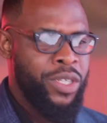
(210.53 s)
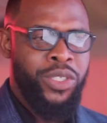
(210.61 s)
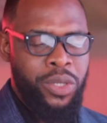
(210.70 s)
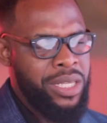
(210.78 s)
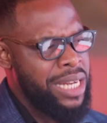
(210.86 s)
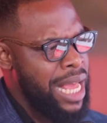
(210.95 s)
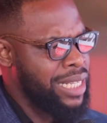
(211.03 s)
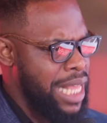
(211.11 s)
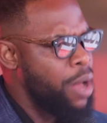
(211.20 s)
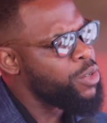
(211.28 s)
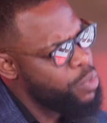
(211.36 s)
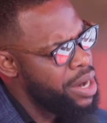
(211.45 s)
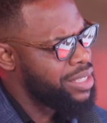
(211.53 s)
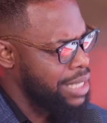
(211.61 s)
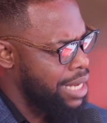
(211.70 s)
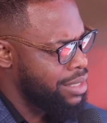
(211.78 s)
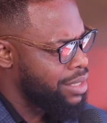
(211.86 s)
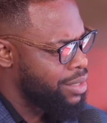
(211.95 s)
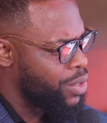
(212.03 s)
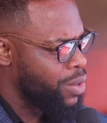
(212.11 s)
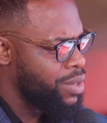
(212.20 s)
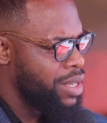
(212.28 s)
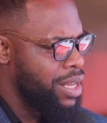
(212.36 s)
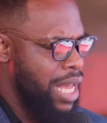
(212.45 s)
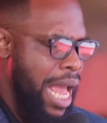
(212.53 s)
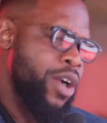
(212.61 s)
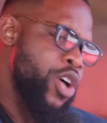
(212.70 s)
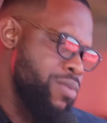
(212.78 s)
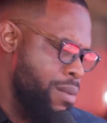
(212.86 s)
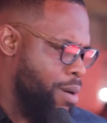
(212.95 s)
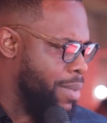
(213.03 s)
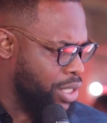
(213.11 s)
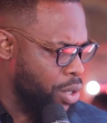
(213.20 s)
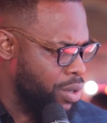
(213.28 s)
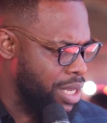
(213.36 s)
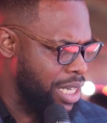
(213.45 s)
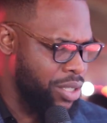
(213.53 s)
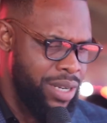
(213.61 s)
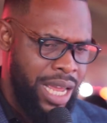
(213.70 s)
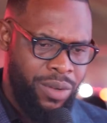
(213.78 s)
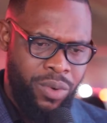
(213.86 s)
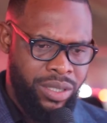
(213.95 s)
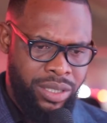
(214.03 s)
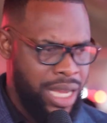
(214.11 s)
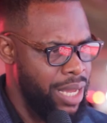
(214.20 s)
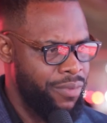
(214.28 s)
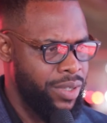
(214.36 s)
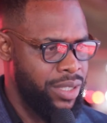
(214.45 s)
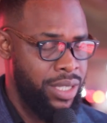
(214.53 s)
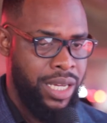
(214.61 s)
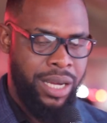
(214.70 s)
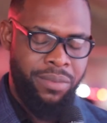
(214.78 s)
So the next day I was more excited, you know. I called my mom, I told her, and she was like, what's the AMVCA?